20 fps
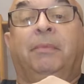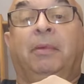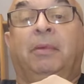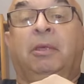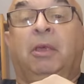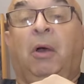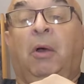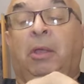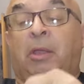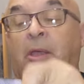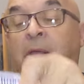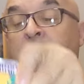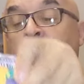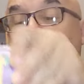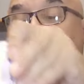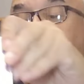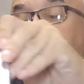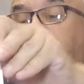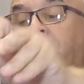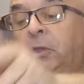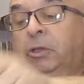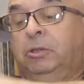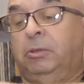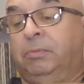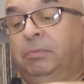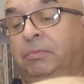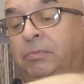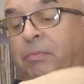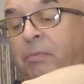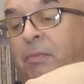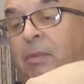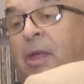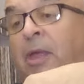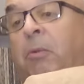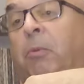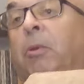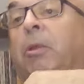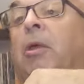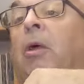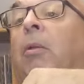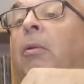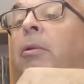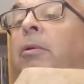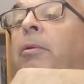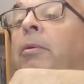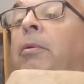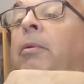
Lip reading: so it's reduced as a result.